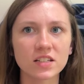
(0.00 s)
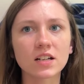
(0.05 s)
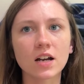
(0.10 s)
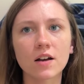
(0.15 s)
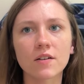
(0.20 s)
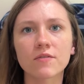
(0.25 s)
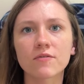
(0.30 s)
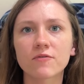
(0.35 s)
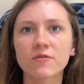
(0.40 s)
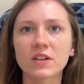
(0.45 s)

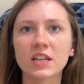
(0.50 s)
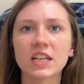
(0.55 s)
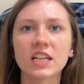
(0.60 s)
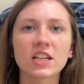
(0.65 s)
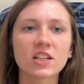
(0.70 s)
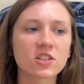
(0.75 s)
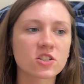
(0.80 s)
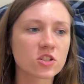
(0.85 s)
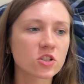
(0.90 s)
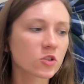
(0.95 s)
got
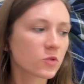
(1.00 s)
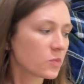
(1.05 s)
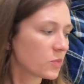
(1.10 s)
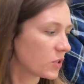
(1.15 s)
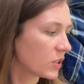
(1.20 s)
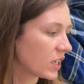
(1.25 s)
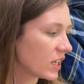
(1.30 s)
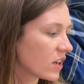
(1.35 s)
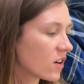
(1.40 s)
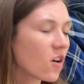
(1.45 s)
finished
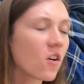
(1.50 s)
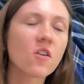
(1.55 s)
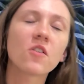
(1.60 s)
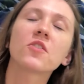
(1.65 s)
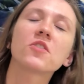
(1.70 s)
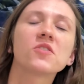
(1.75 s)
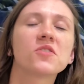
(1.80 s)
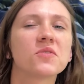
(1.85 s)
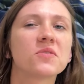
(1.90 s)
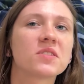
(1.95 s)
putting all
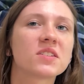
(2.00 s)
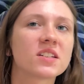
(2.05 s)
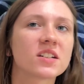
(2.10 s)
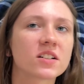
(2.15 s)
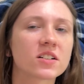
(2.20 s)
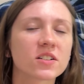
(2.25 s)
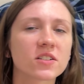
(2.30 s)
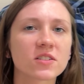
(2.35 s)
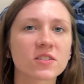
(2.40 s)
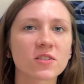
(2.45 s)
the new
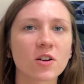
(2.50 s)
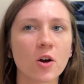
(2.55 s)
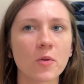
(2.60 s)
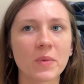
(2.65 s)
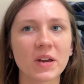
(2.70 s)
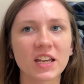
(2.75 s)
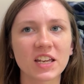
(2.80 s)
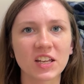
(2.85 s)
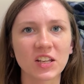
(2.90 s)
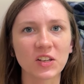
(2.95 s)
stickers on
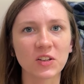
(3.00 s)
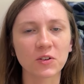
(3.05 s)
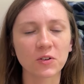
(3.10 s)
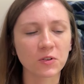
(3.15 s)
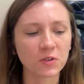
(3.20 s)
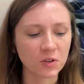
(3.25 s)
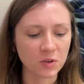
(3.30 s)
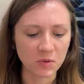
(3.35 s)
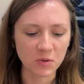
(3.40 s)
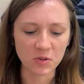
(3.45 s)
my Kindle,
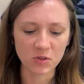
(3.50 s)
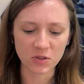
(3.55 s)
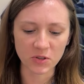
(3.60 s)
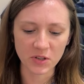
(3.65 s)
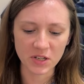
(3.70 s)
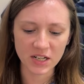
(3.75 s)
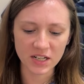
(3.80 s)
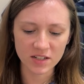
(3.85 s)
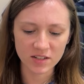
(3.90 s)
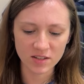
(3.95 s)
and I'm going to show
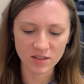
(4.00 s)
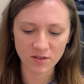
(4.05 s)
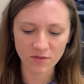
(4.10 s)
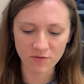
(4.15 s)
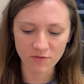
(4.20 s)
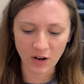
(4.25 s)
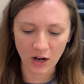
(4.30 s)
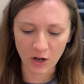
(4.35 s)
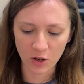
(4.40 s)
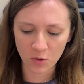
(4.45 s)
you guys the
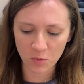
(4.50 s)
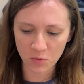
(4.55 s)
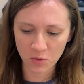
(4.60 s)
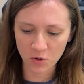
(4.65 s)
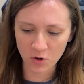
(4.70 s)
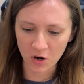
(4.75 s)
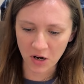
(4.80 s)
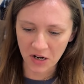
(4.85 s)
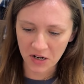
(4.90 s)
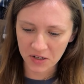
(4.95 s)
final
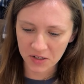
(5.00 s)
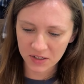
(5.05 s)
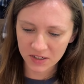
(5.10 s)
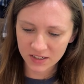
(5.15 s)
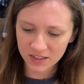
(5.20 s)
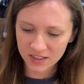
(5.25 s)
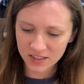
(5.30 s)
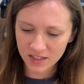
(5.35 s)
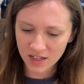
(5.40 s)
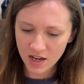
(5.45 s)

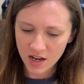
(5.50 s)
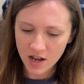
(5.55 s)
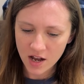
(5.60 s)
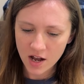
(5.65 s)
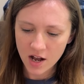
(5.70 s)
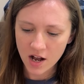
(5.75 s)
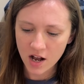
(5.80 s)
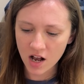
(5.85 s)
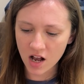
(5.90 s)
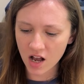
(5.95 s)
product.
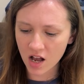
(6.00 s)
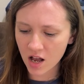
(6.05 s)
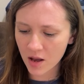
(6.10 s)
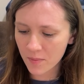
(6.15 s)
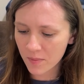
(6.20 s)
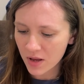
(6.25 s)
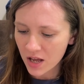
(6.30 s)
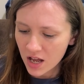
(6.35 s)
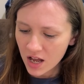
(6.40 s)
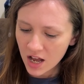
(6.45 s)

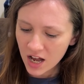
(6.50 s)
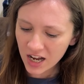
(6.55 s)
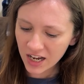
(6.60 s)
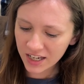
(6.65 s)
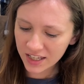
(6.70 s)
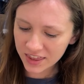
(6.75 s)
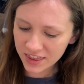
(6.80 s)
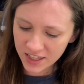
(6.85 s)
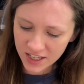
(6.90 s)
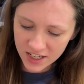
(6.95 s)

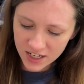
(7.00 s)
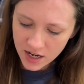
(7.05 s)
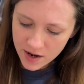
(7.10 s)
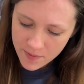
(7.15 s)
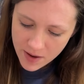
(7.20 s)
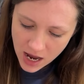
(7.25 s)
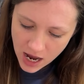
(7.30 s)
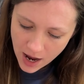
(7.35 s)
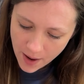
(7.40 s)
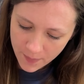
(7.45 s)
I think
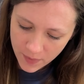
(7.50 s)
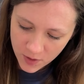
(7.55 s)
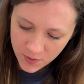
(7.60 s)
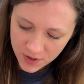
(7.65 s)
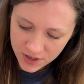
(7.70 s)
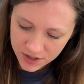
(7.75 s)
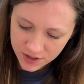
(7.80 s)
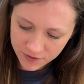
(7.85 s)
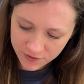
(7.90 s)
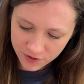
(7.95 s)
I'm happy
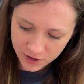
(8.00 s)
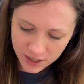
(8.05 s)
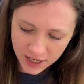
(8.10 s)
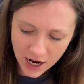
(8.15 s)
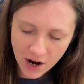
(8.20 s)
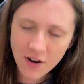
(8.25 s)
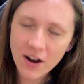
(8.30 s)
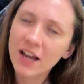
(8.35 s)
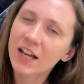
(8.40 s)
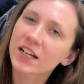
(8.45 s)
with it for
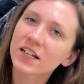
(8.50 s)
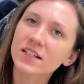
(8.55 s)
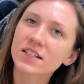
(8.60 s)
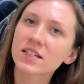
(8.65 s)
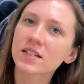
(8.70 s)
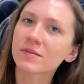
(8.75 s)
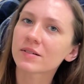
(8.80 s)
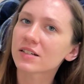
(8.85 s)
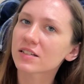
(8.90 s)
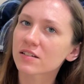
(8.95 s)
now. I could
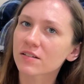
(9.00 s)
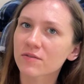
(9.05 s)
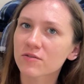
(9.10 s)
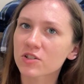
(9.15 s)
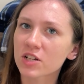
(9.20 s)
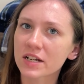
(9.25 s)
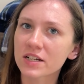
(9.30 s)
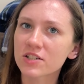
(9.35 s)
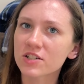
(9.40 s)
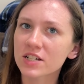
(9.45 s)
see myself
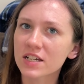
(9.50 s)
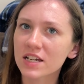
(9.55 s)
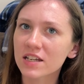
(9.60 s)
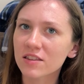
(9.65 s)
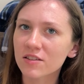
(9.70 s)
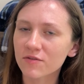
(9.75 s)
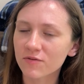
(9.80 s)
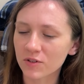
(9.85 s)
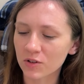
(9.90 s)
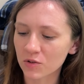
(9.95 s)
changing it
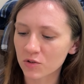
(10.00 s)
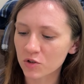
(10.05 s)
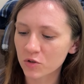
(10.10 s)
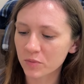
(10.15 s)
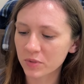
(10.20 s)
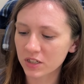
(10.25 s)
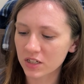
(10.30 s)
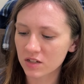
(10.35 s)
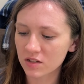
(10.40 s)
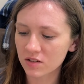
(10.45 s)
in the future
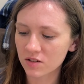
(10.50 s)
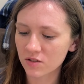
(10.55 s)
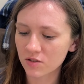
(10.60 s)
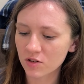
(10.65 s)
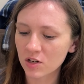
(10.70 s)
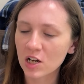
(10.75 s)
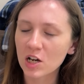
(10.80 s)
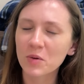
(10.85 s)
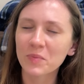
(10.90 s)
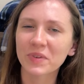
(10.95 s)
pretty
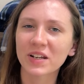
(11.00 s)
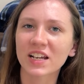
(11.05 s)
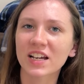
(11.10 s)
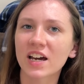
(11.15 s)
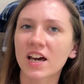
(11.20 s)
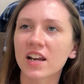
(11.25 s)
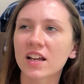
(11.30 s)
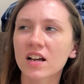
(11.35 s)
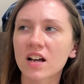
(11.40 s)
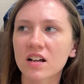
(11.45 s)
soon, but I
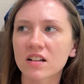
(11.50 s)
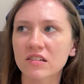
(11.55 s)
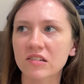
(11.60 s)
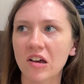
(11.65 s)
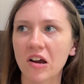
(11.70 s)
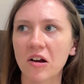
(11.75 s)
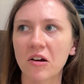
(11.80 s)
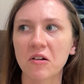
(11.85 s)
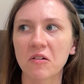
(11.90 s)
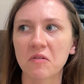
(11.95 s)
kind of got
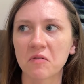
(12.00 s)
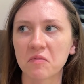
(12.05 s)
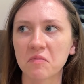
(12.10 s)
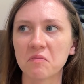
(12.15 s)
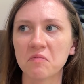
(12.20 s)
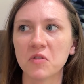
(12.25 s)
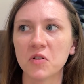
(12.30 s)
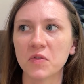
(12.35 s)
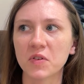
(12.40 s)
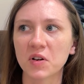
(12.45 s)
tired of
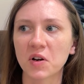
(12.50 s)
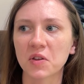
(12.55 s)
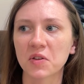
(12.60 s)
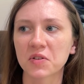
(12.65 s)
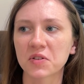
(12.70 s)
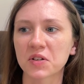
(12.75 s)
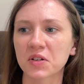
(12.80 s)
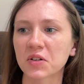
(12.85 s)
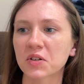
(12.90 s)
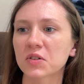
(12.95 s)
moving all the
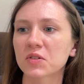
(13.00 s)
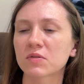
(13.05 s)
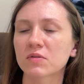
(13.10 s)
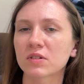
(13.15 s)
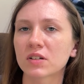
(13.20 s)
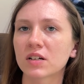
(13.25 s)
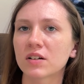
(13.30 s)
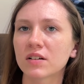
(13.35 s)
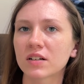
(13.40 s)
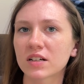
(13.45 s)
stickers
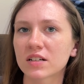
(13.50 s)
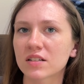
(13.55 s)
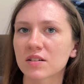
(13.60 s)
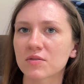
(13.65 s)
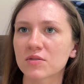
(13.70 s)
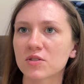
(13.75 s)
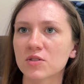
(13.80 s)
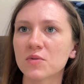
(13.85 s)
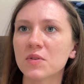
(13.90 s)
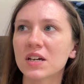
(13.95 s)
around because I
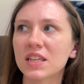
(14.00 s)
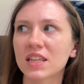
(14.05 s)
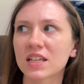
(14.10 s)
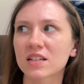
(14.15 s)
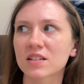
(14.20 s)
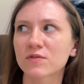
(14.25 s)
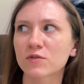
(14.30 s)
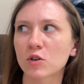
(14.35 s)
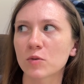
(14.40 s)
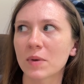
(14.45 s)
was doing
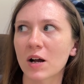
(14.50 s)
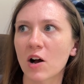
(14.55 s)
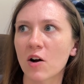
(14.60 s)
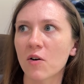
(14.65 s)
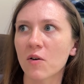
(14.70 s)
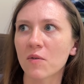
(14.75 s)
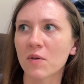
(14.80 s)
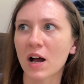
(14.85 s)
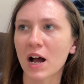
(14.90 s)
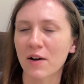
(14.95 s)
this for
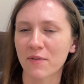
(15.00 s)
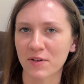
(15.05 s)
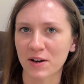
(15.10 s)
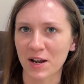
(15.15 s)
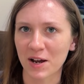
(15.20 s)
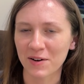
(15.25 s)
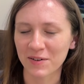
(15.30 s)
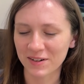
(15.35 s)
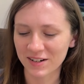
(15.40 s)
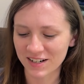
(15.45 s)
about half an
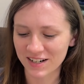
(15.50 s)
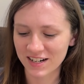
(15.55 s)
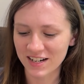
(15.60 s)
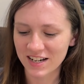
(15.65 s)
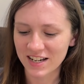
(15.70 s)
hour.